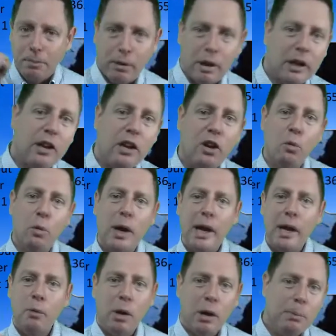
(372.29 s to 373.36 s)
plugging
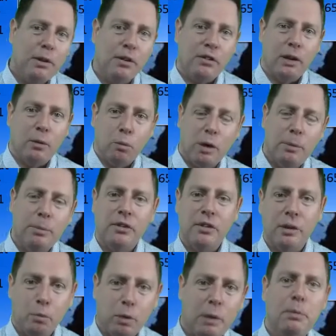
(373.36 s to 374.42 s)
away 1%,
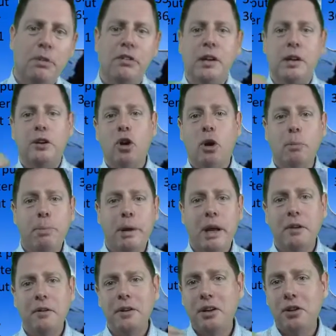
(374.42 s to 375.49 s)
1%, 1%,
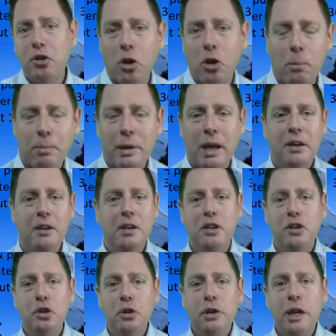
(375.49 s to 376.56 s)
compounding and compounding,
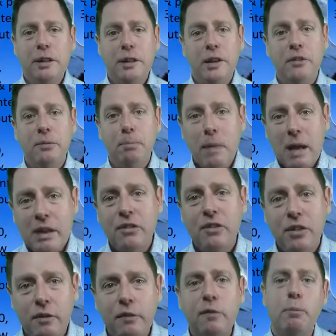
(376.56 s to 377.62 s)
and you get these
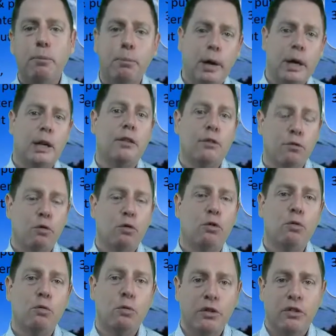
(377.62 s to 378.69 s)
massive
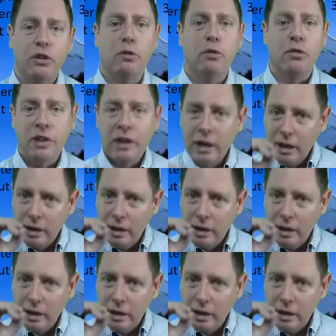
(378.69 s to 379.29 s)
breakthrough results.